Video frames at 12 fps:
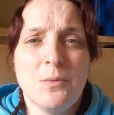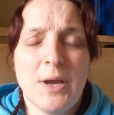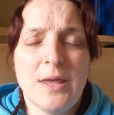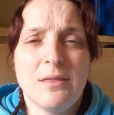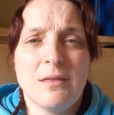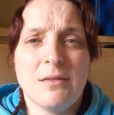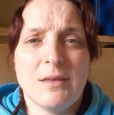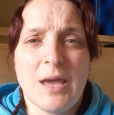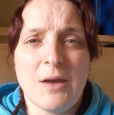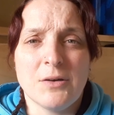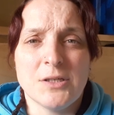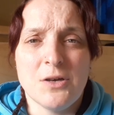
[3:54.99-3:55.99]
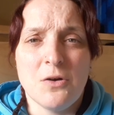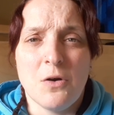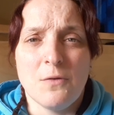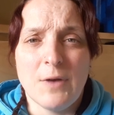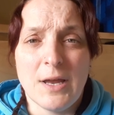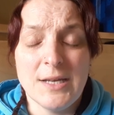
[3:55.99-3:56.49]
with the character
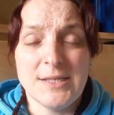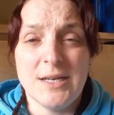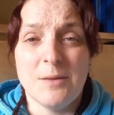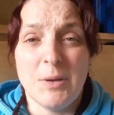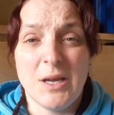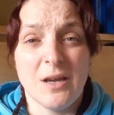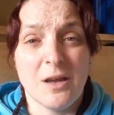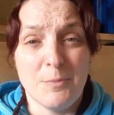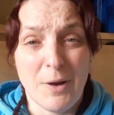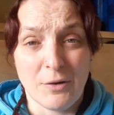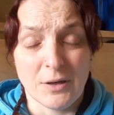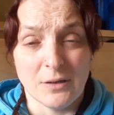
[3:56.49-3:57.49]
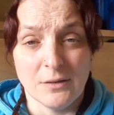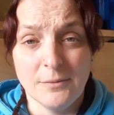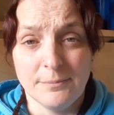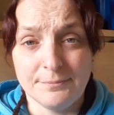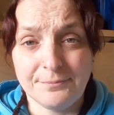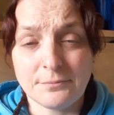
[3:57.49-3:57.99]
of Alicia being an
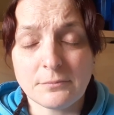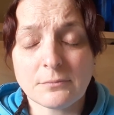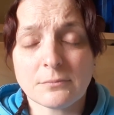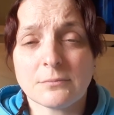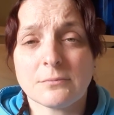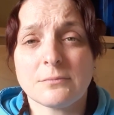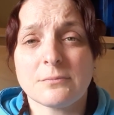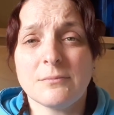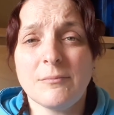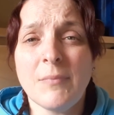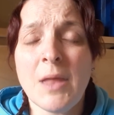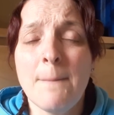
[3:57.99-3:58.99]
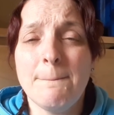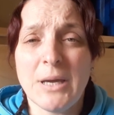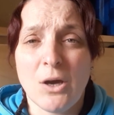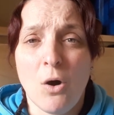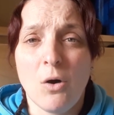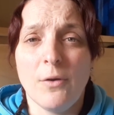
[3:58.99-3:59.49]
American,
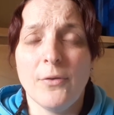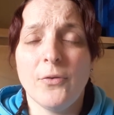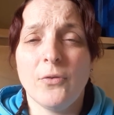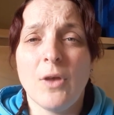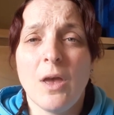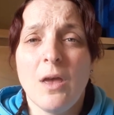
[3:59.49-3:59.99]
because